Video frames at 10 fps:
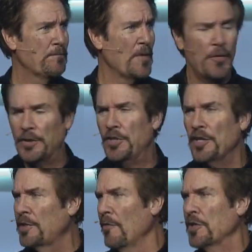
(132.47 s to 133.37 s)
The
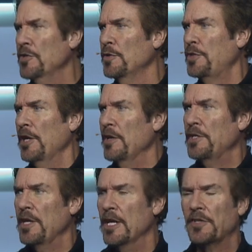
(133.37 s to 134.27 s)
gist of this new
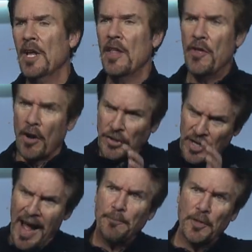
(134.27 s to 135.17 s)
series is there are
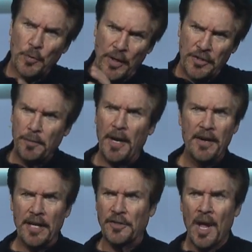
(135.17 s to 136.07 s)
chapters we
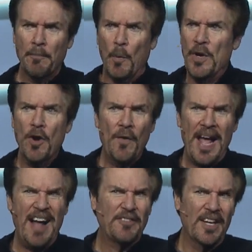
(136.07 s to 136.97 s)
experience, but we don't
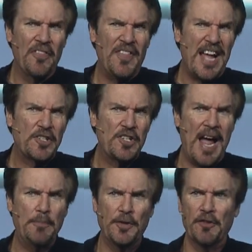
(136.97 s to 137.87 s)
have to let that
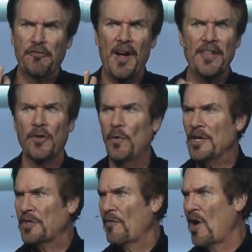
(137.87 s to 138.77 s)
chapter define the
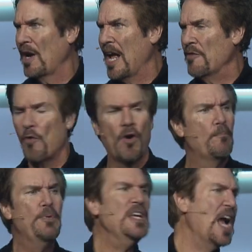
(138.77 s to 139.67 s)
rest of our life or
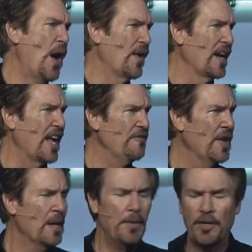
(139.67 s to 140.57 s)
be our
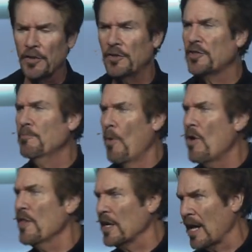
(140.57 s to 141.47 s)
life because there's
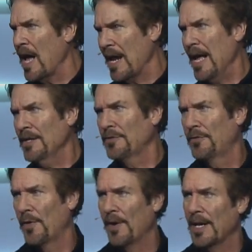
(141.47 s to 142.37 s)
more that God has
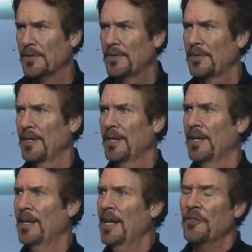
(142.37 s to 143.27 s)
for us.
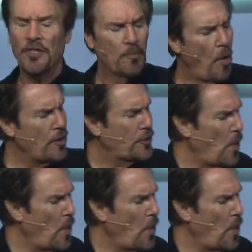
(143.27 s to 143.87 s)
There's more to